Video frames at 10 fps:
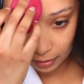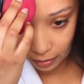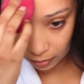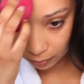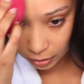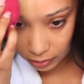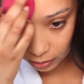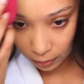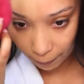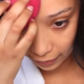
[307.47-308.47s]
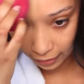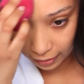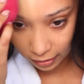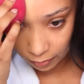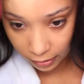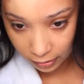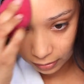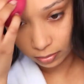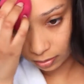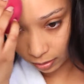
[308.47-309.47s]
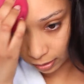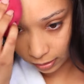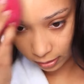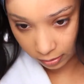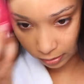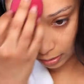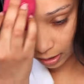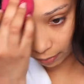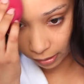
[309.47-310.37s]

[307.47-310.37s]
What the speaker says: I'm just gonna apply it anyways so you guys can see how it